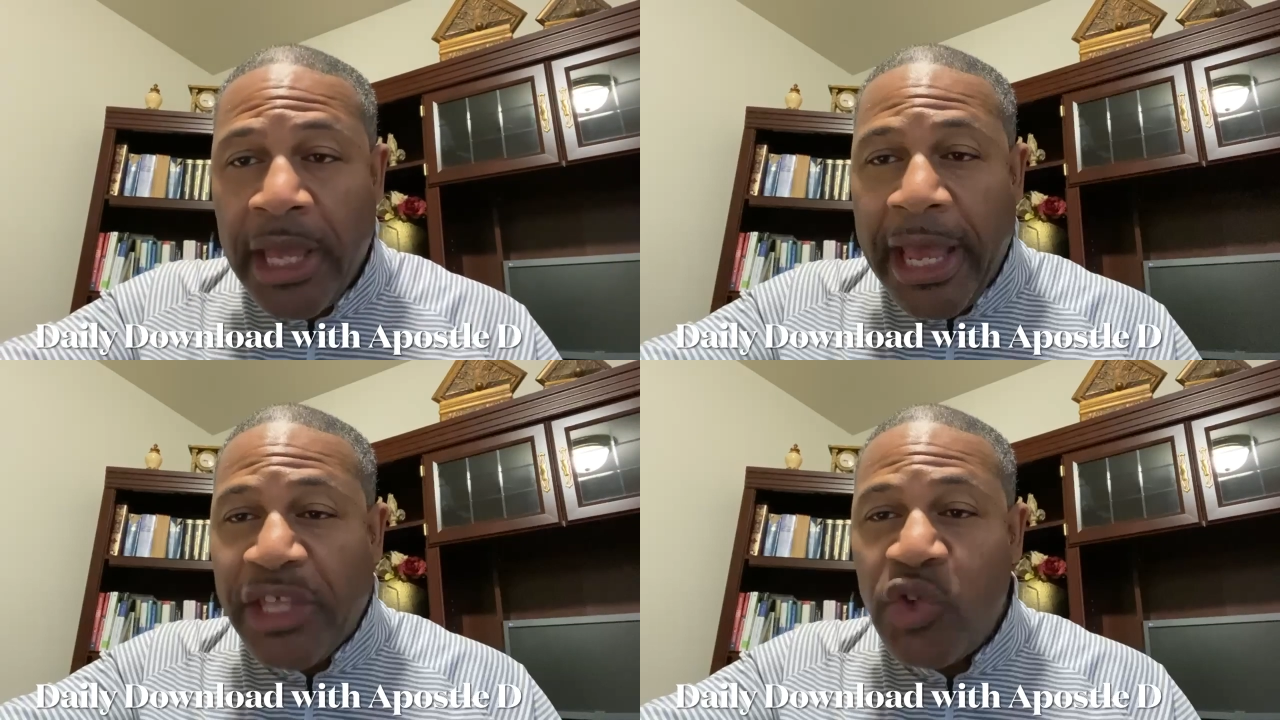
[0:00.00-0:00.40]

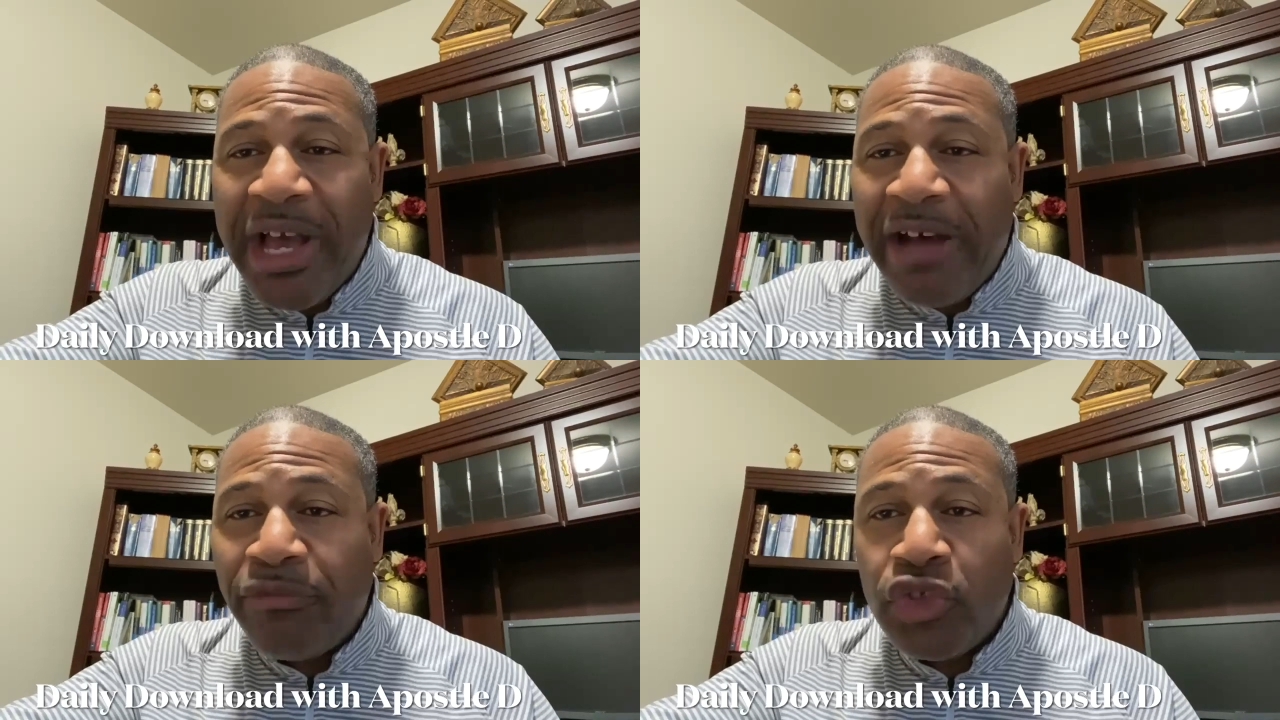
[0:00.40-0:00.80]
And you
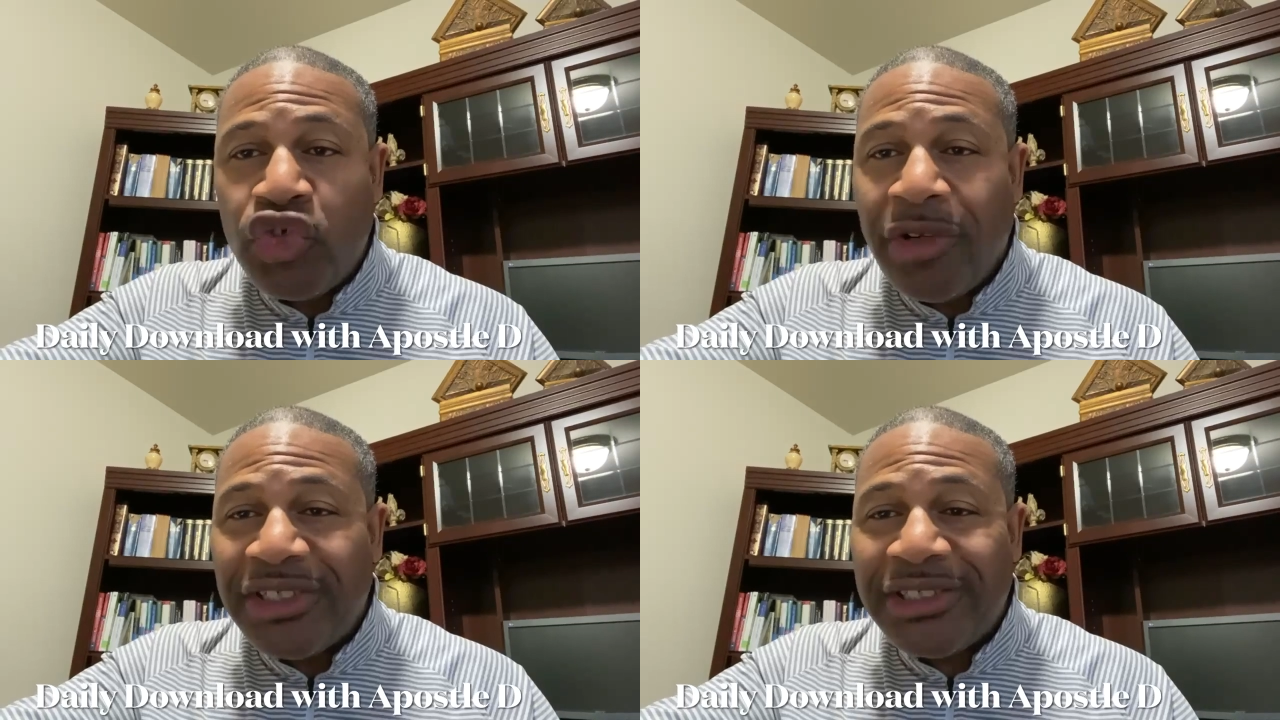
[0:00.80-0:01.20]
have to
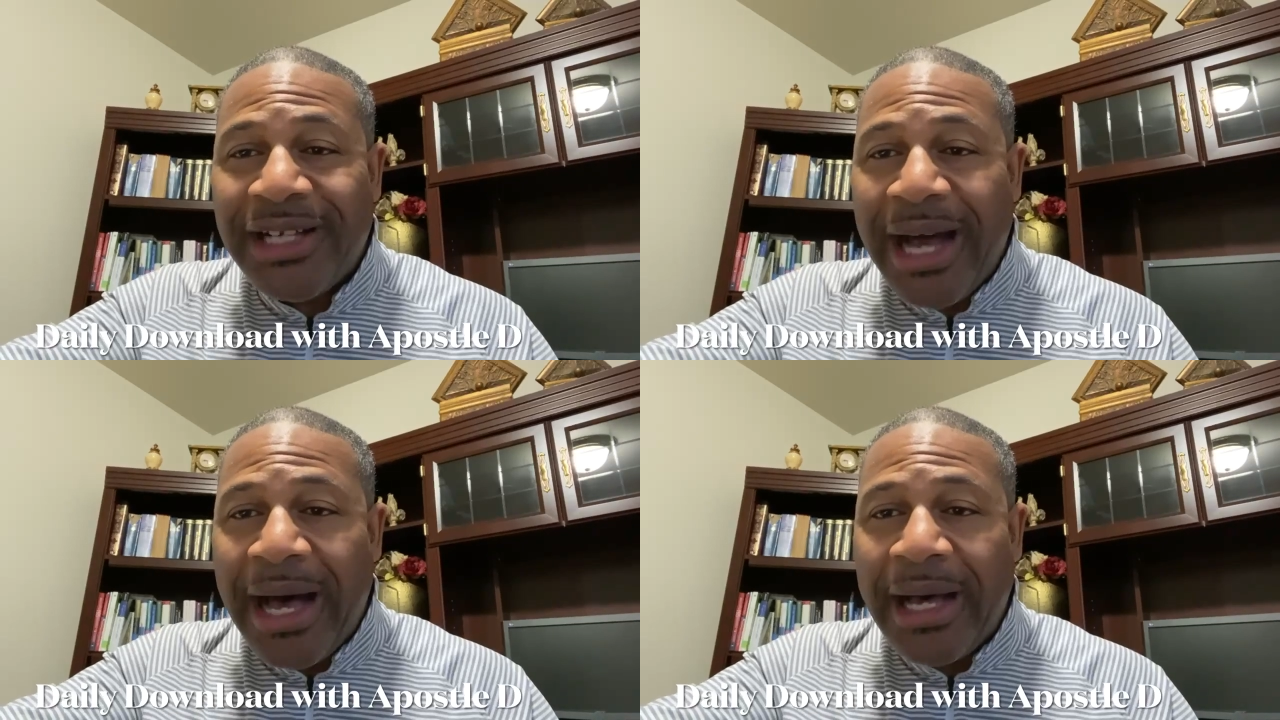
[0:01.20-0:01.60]
trust
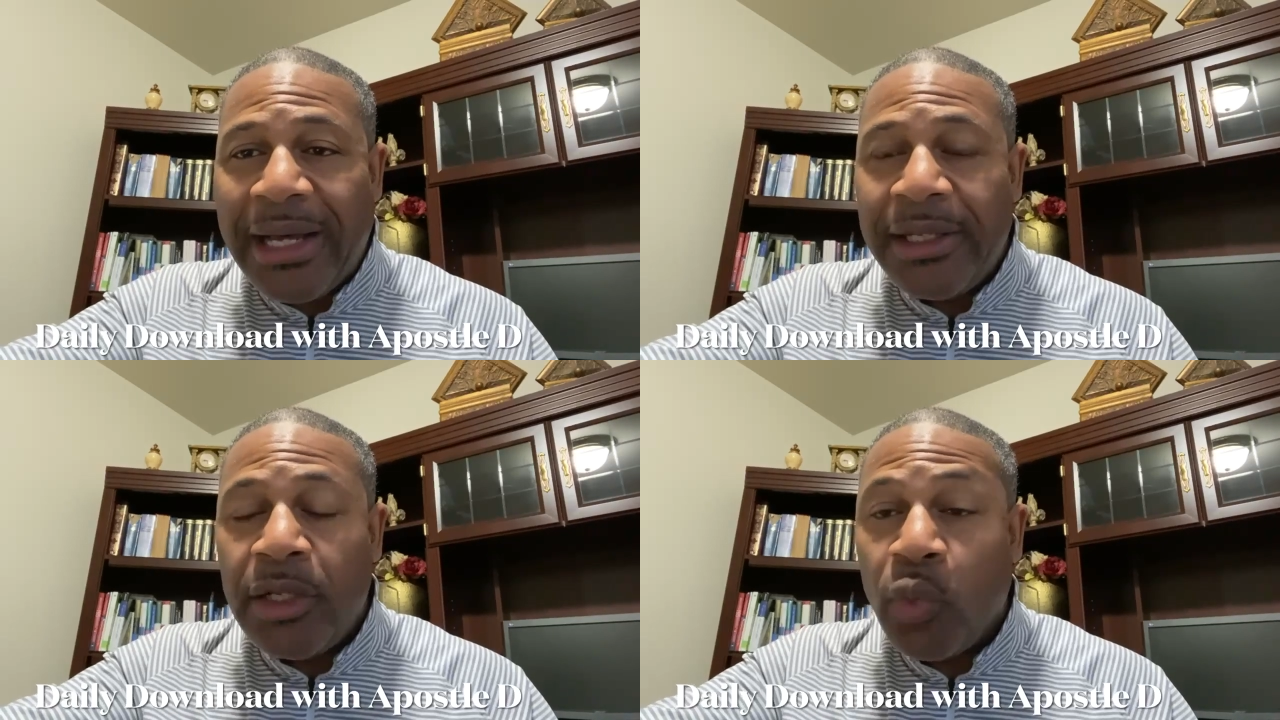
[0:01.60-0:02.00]

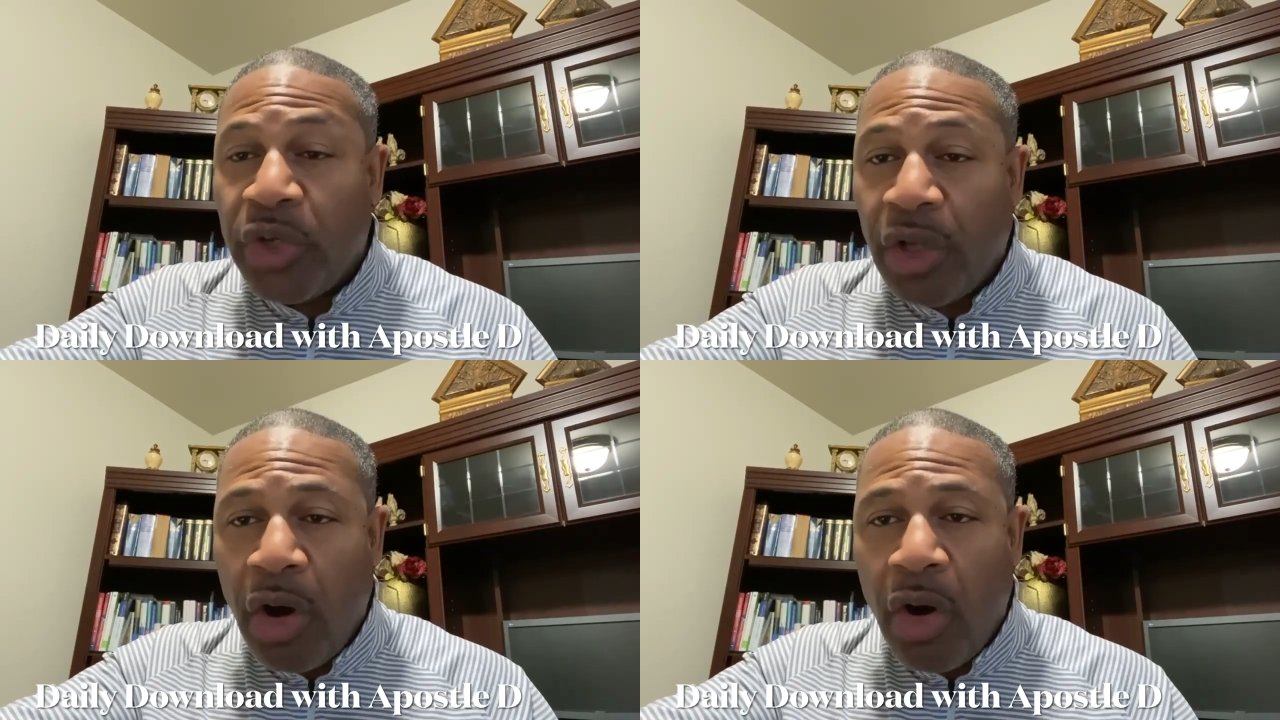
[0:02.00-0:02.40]
God
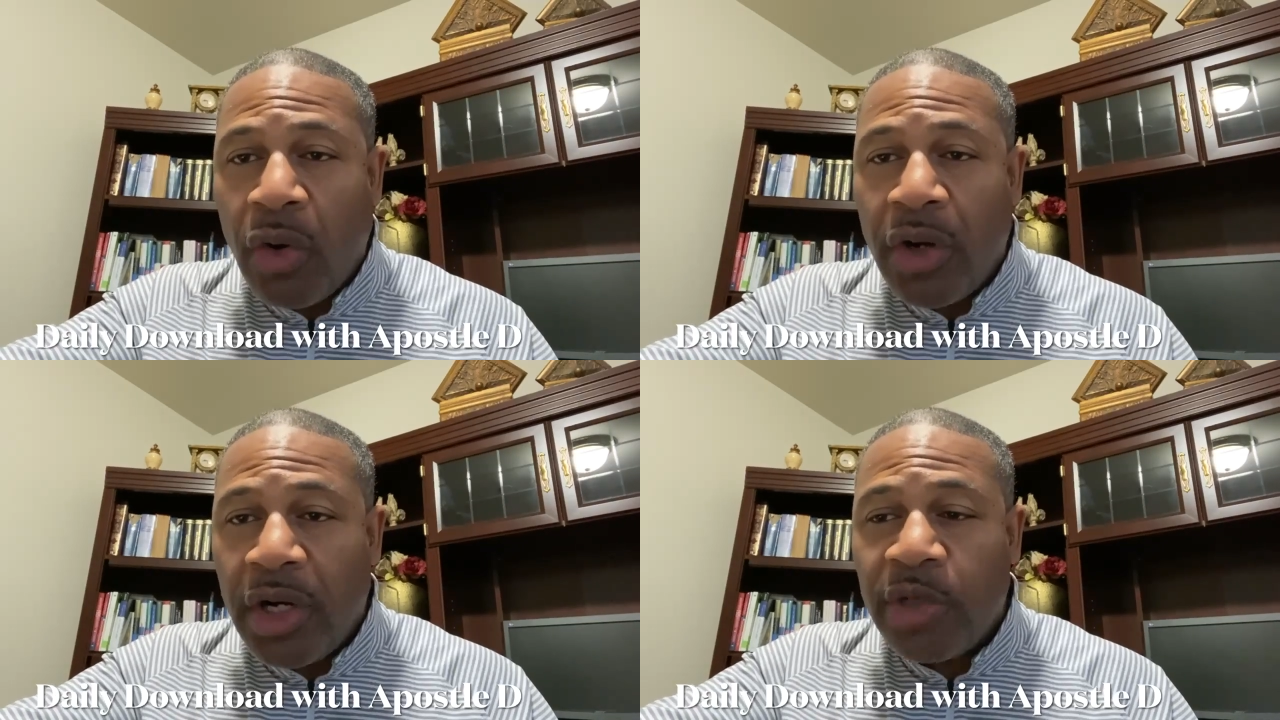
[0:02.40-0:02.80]
with
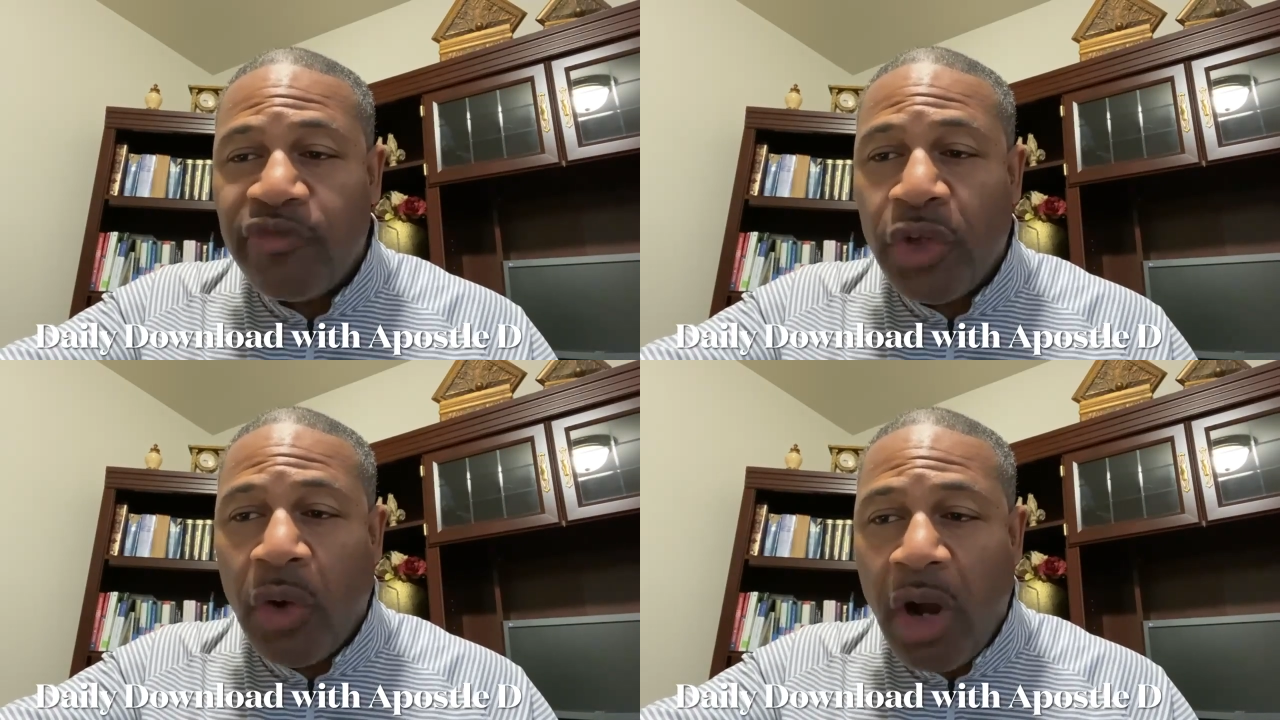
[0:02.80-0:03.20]
all of
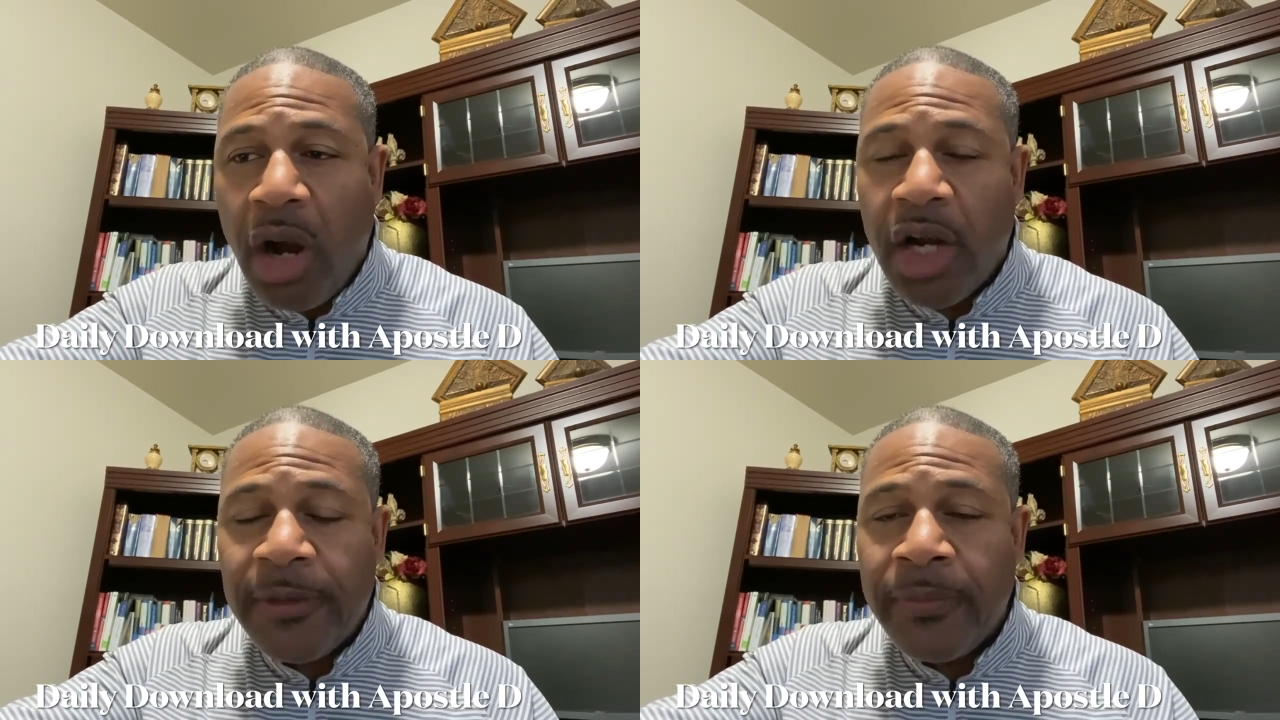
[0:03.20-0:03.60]
your
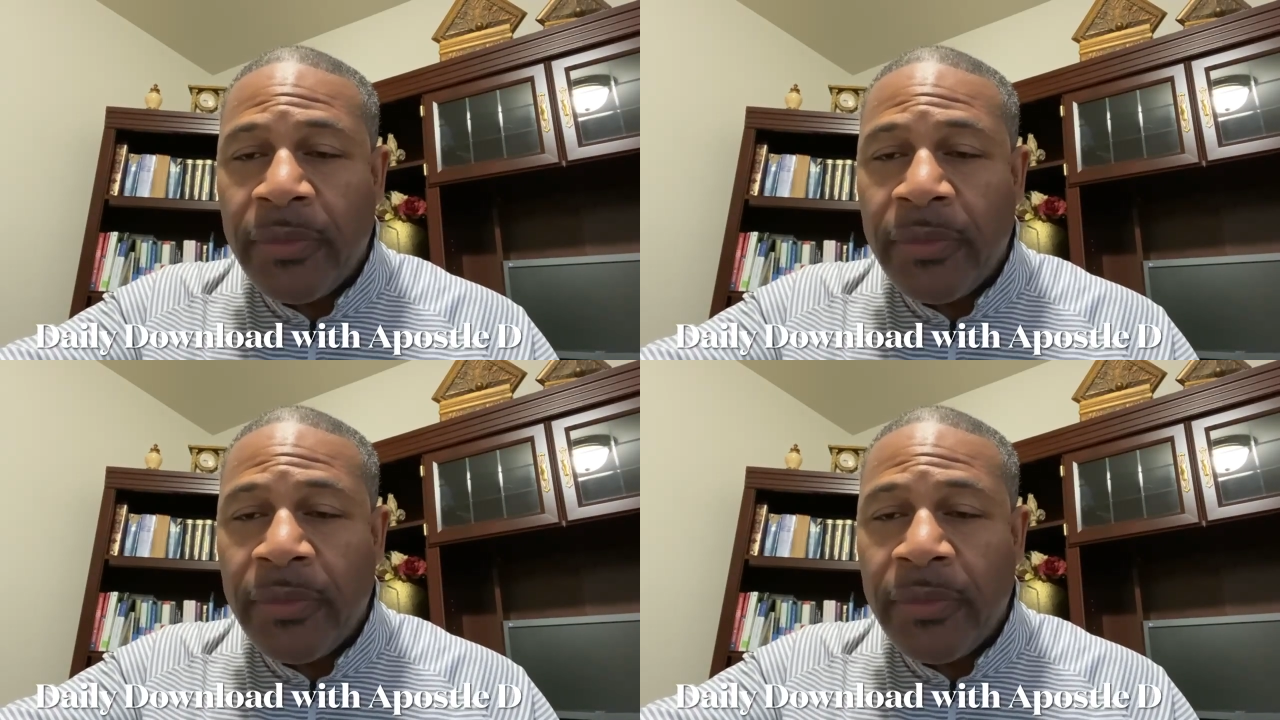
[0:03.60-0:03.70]
heart.